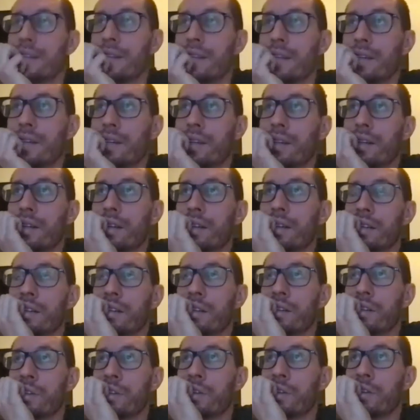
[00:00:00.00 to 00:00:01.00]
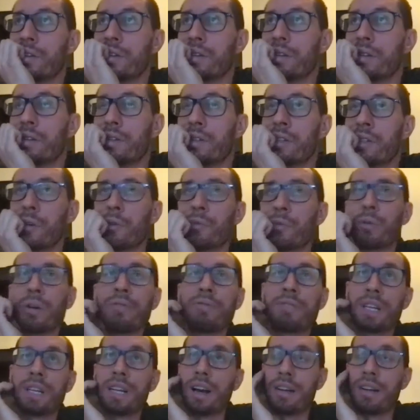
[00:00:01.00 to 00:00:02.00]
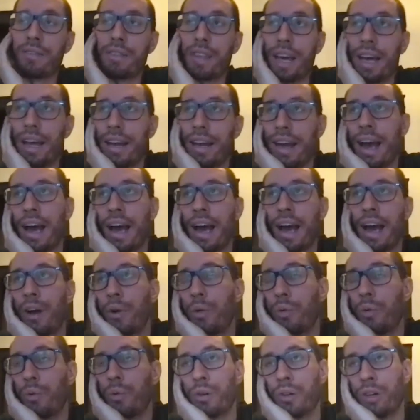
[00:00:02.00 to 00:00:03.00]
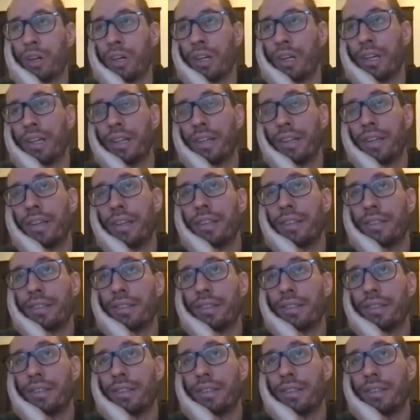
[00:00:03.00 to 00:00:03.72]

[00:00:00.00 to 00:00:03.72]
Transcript: uh, so riffing off that, how would,